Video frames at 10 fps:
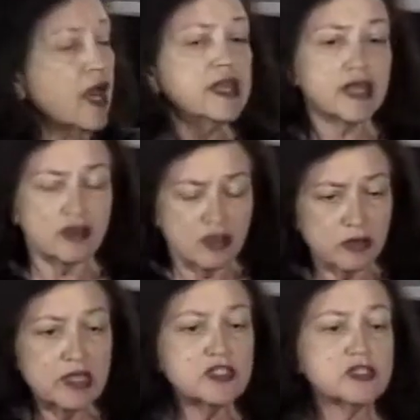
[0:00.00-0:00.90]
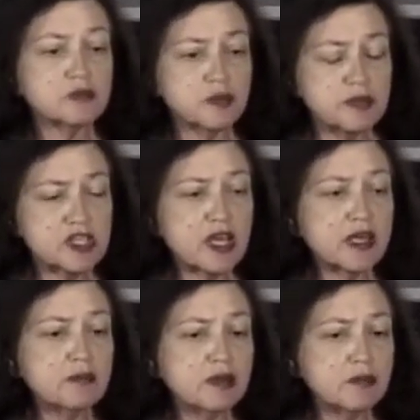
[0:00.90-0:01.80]
I'd had a long relationship yeah. with Misha.
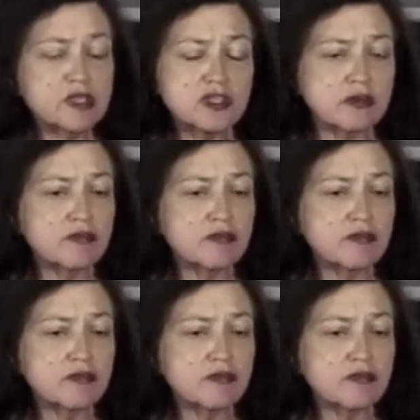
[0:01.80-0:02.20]
I met Misha